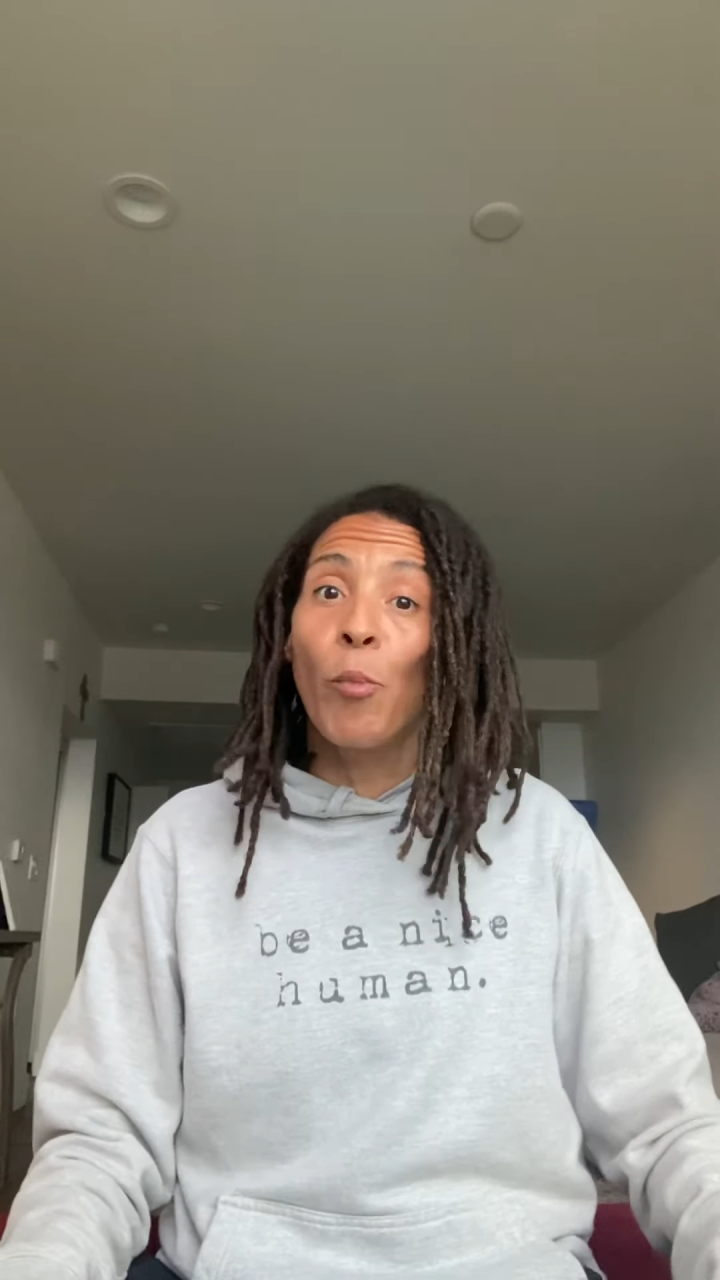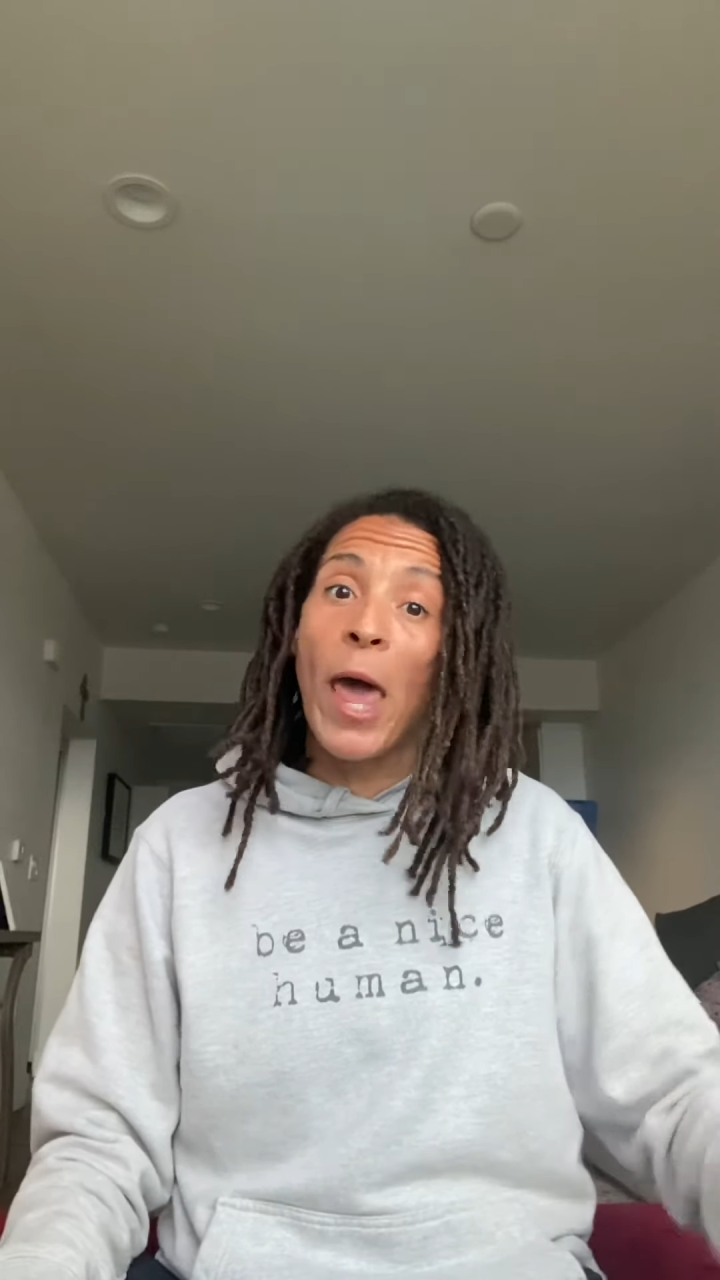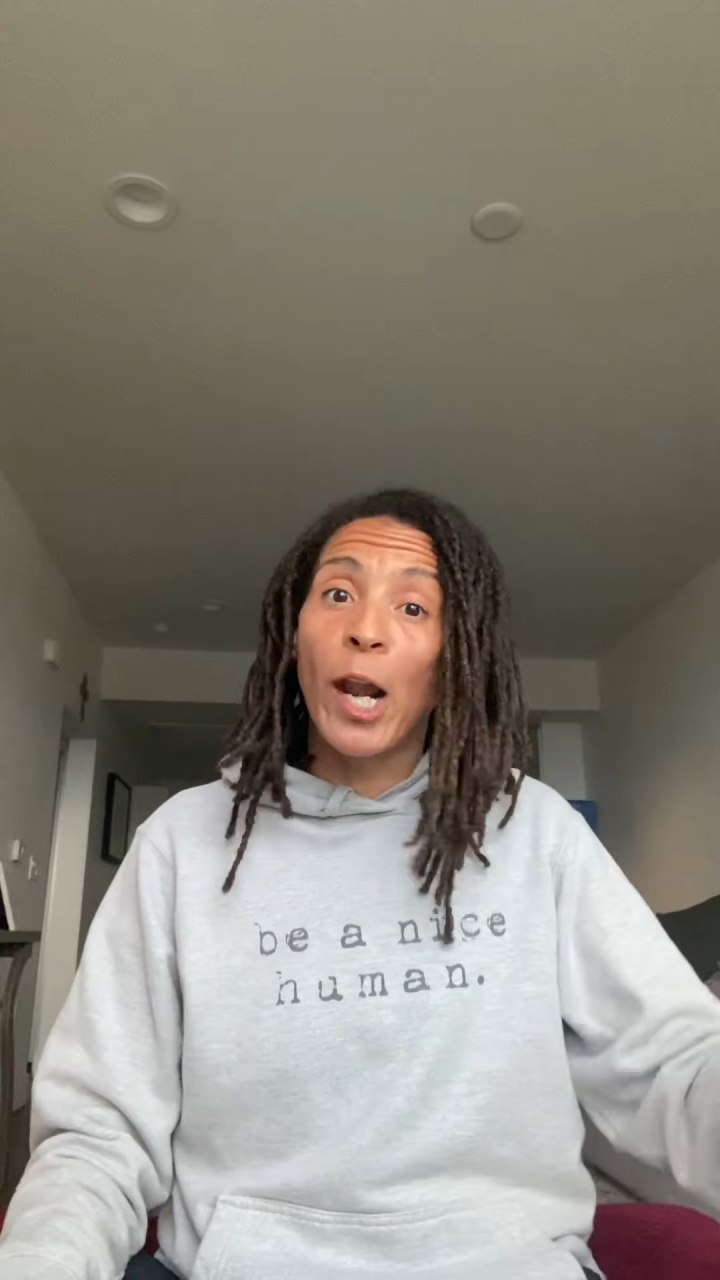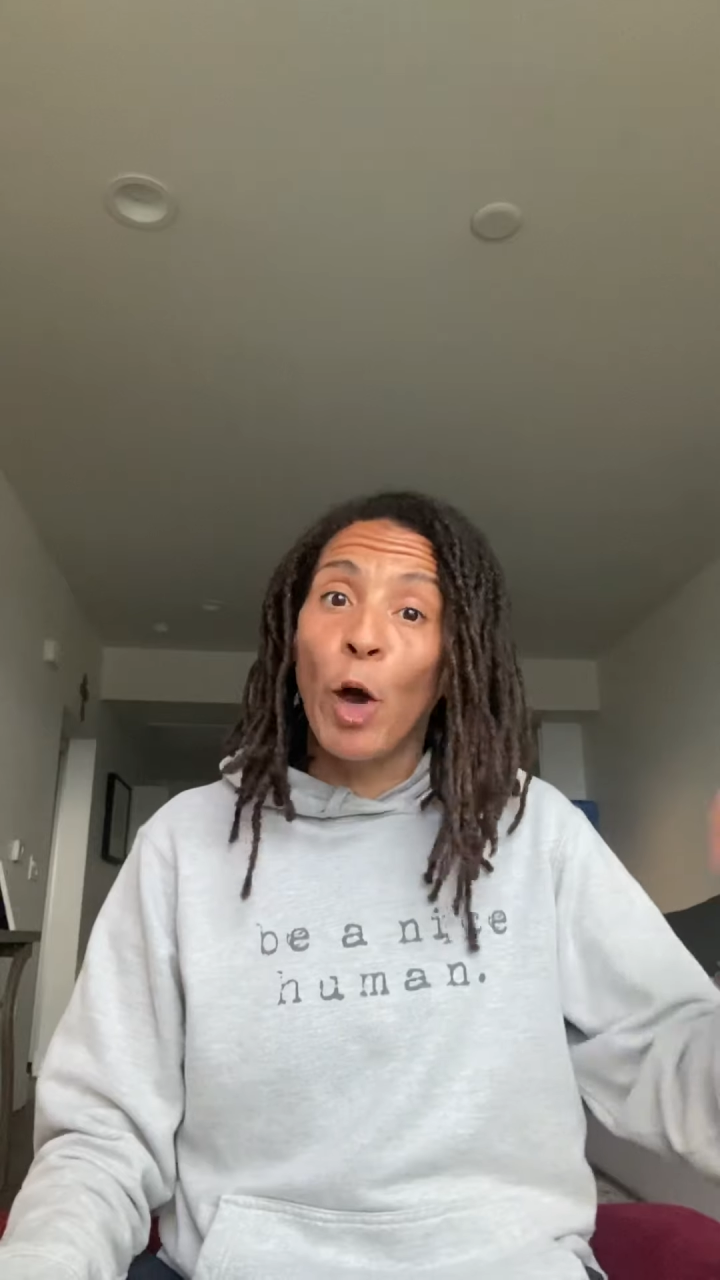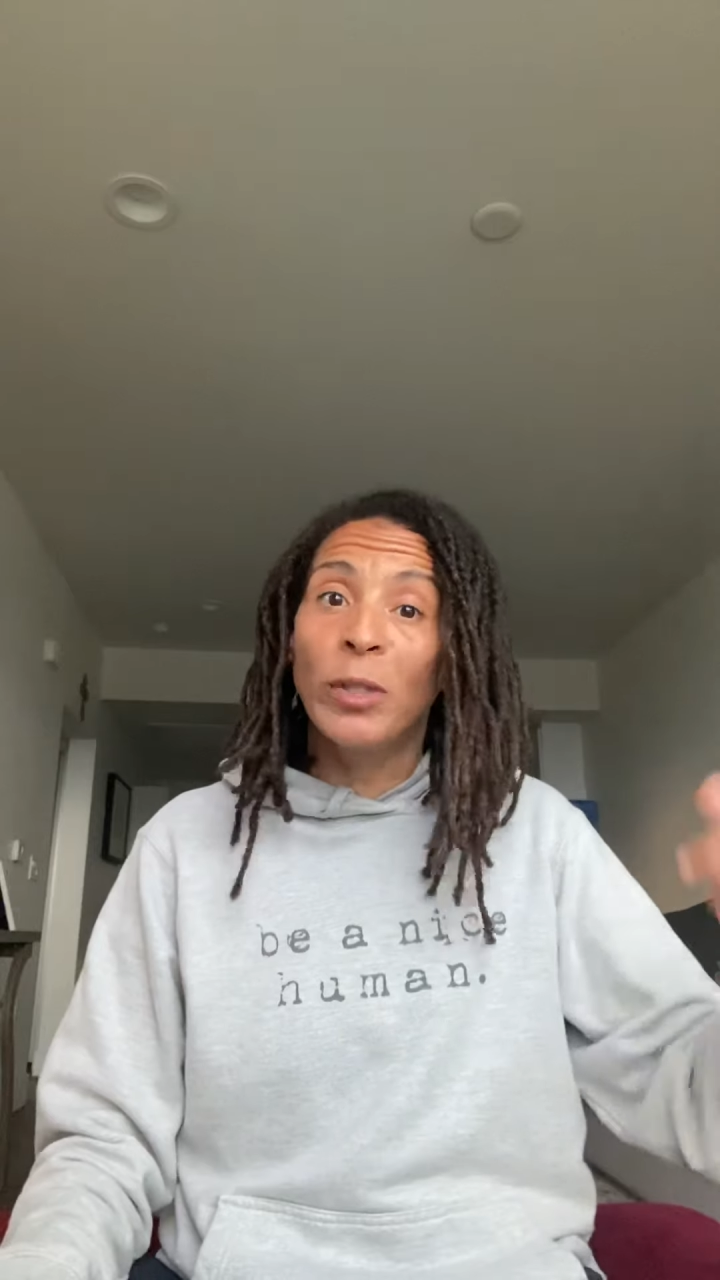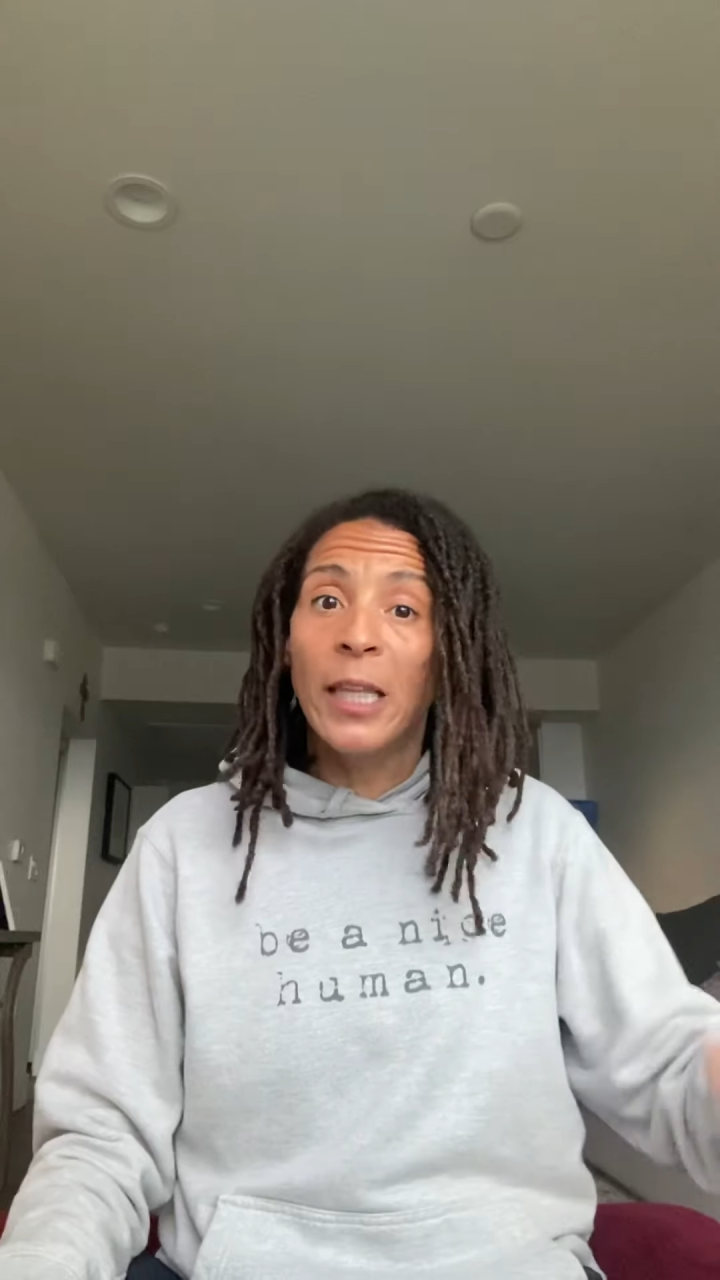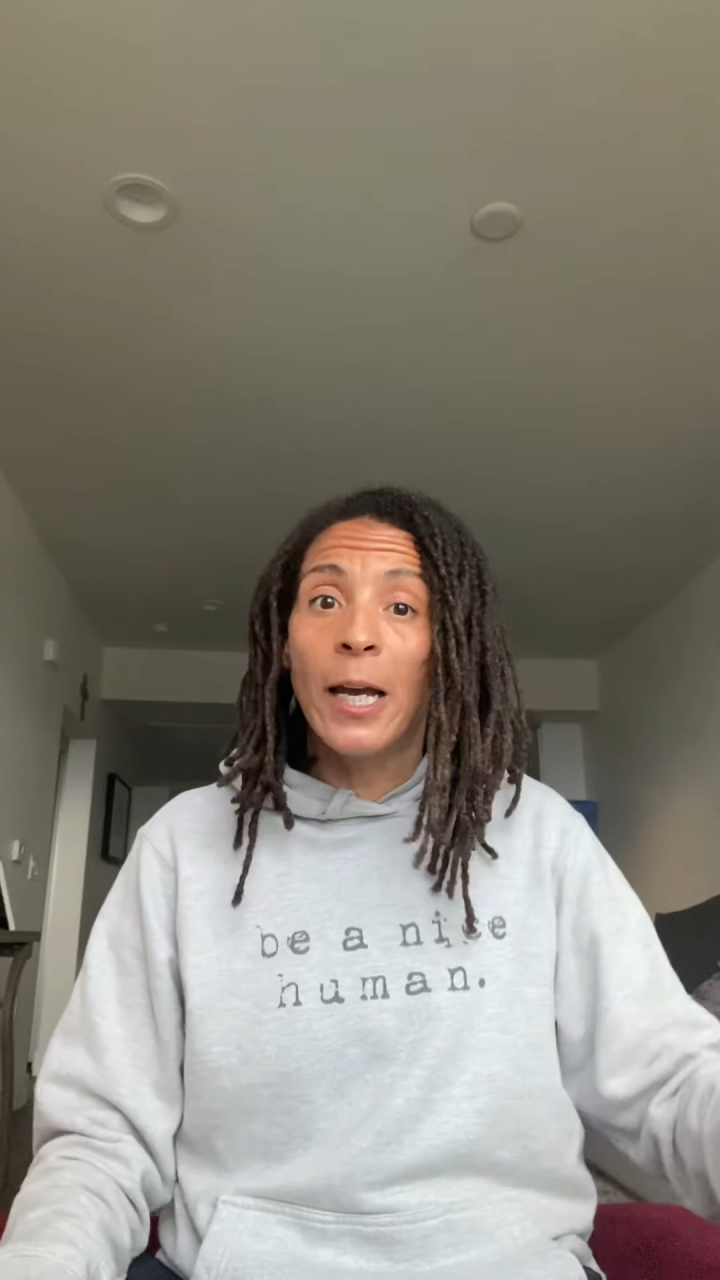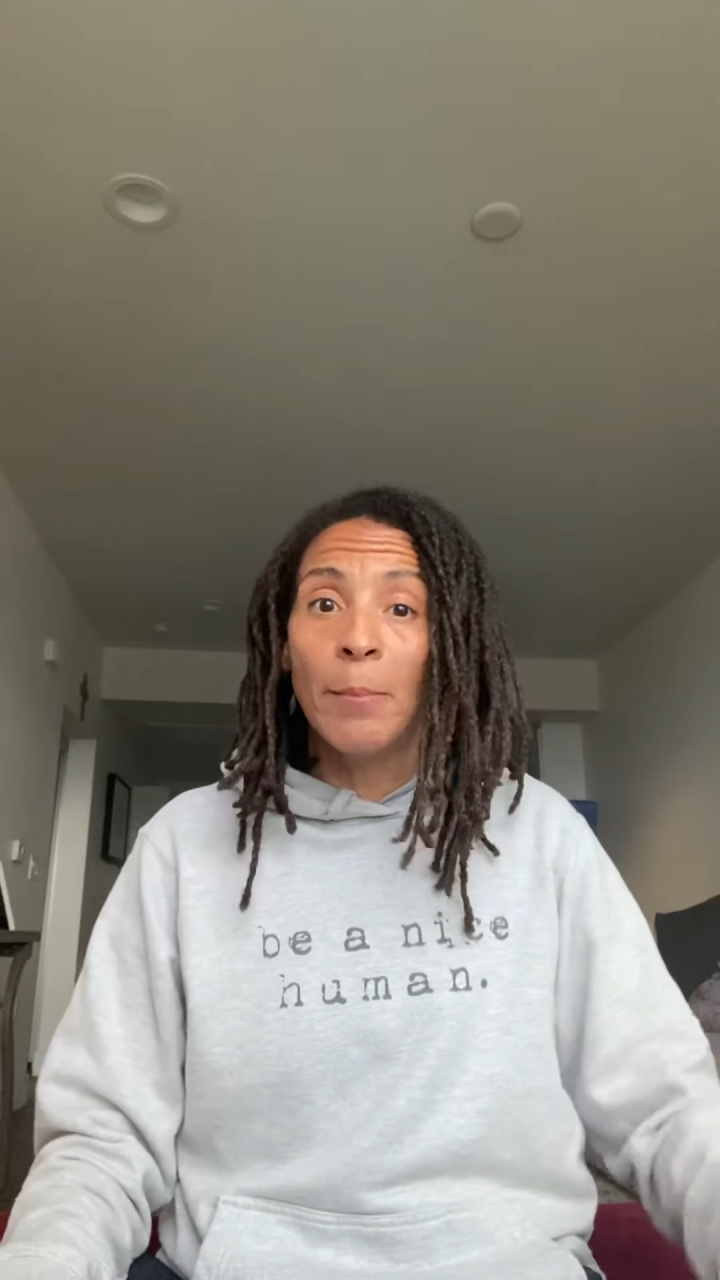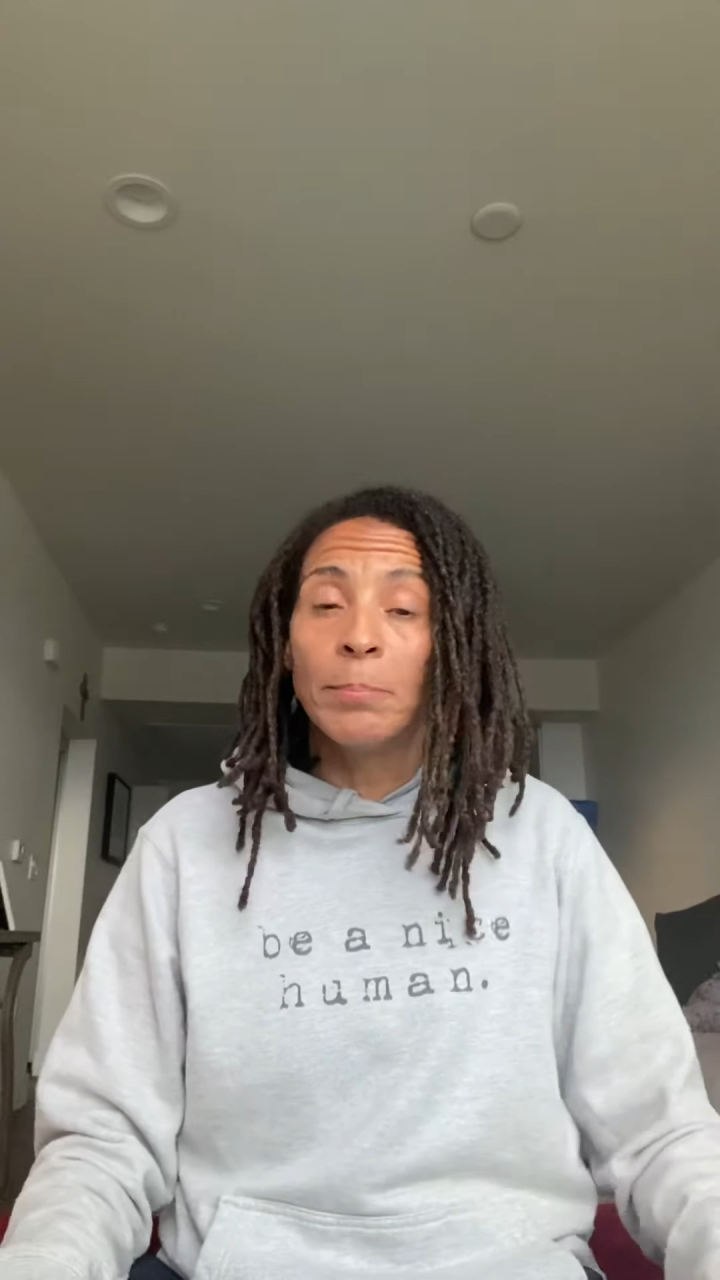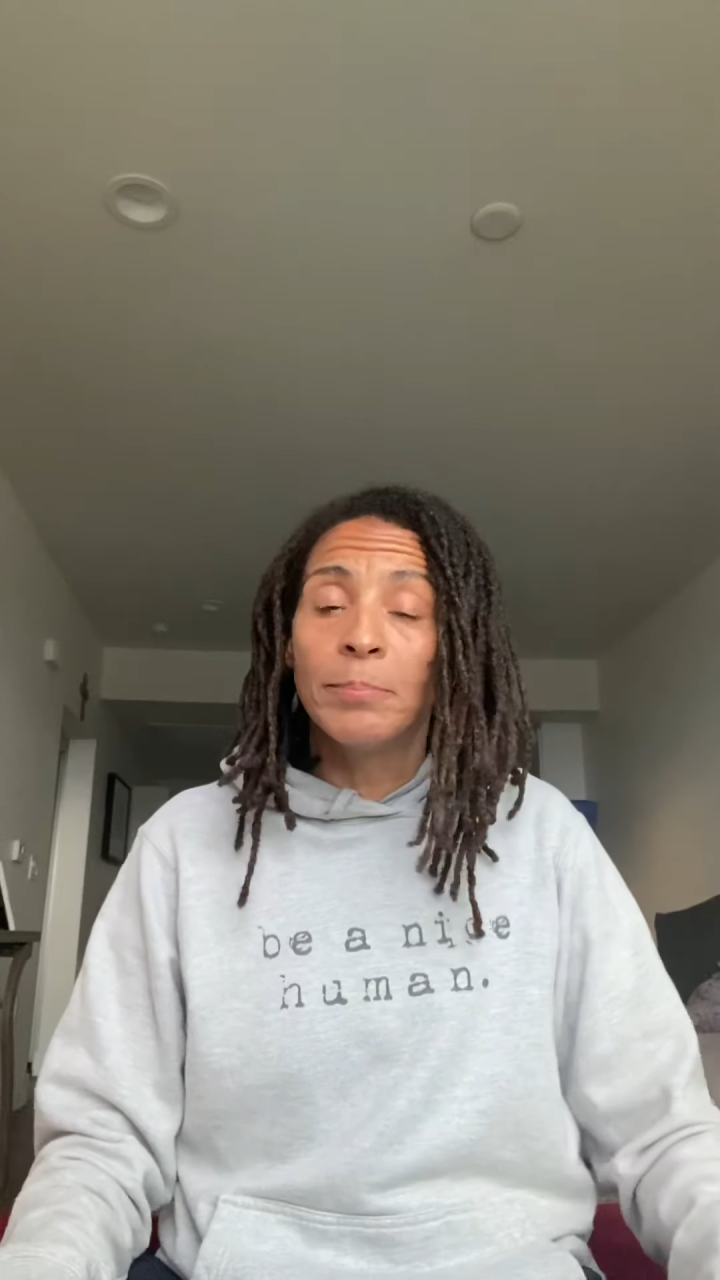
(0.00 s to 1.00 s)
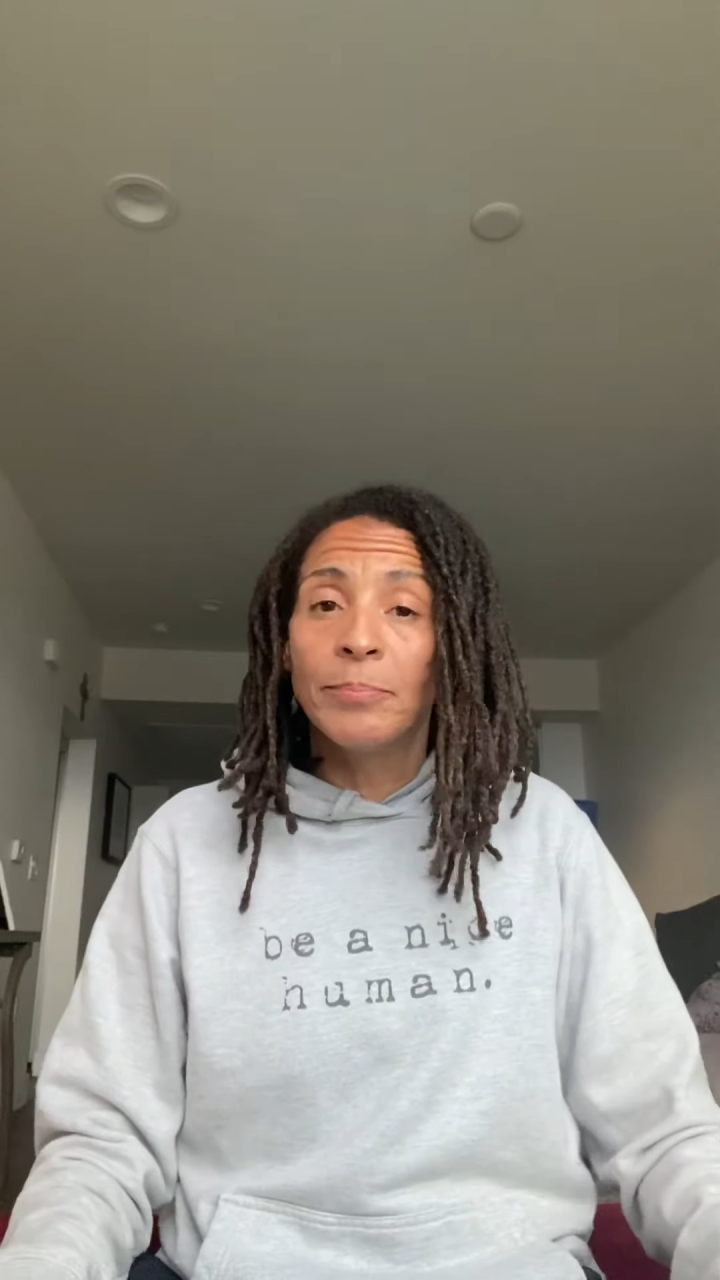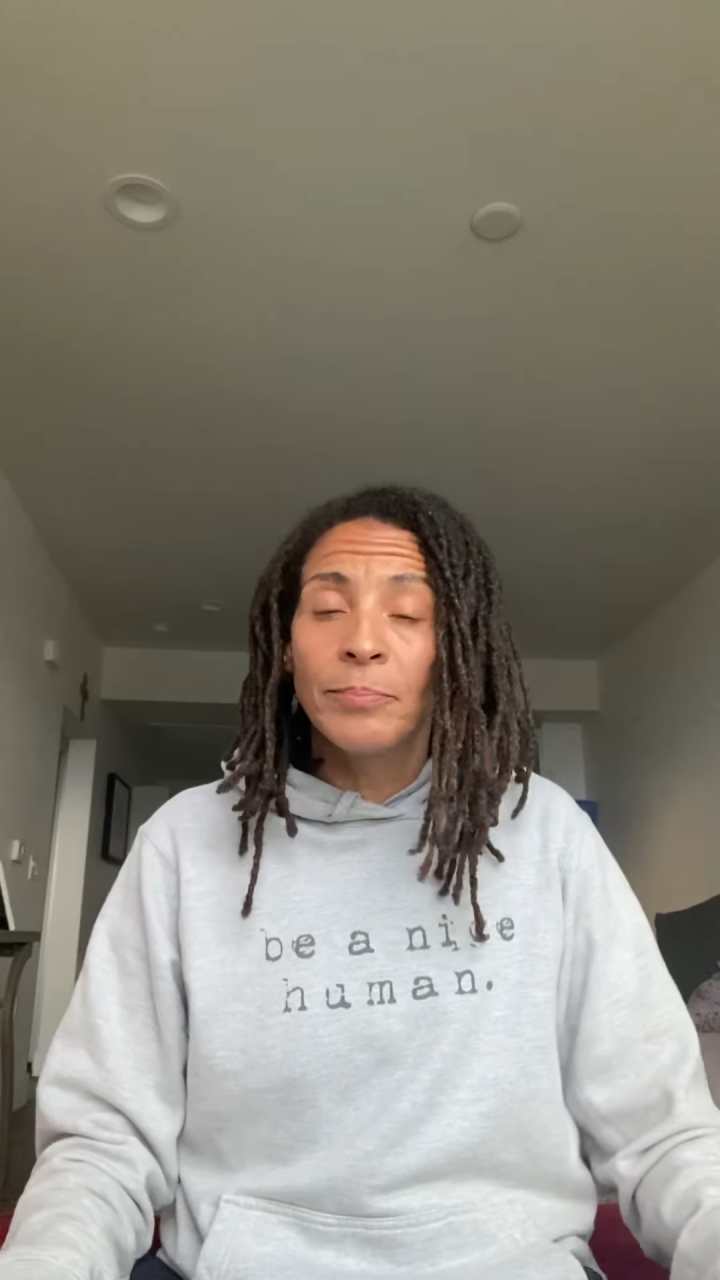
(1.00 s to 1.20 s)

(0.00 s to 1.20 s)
right along with them.